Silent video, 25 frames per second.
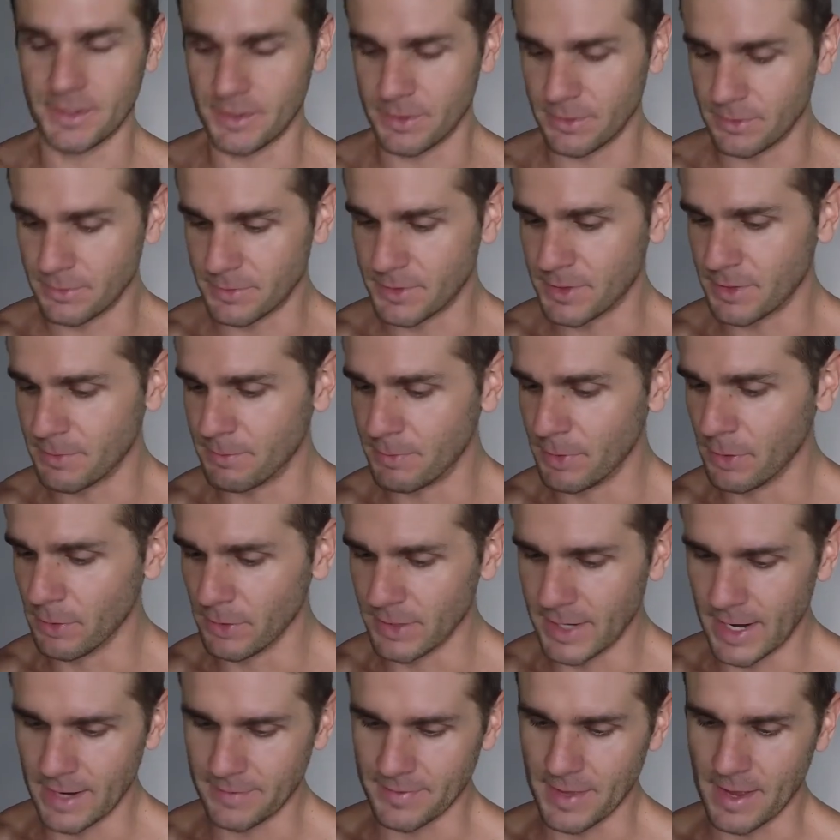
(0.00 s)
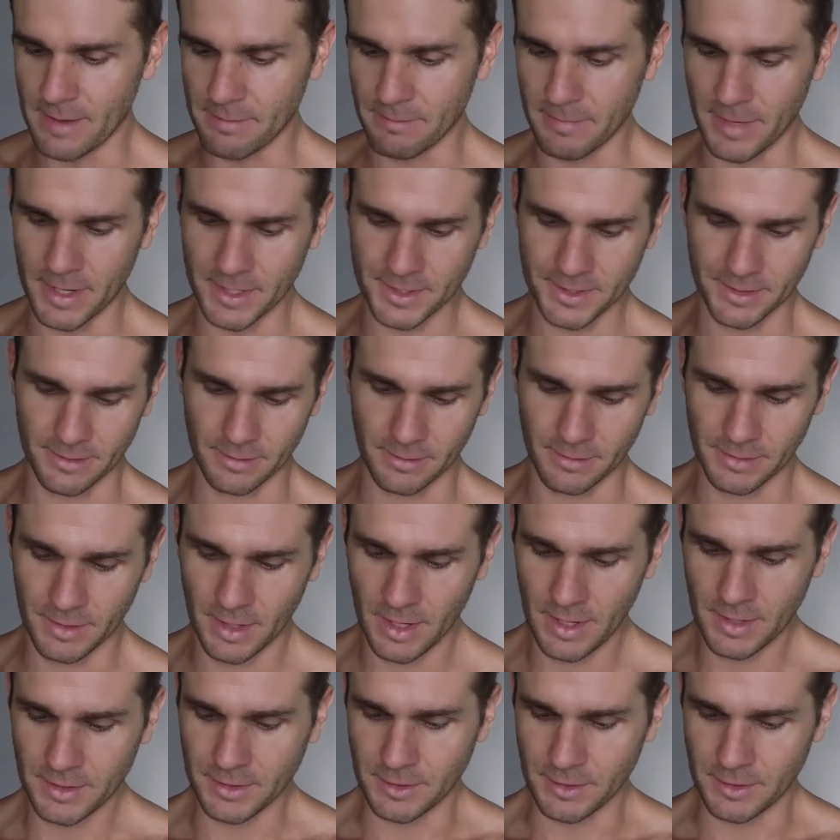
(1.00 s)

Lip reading: to build out that muscle,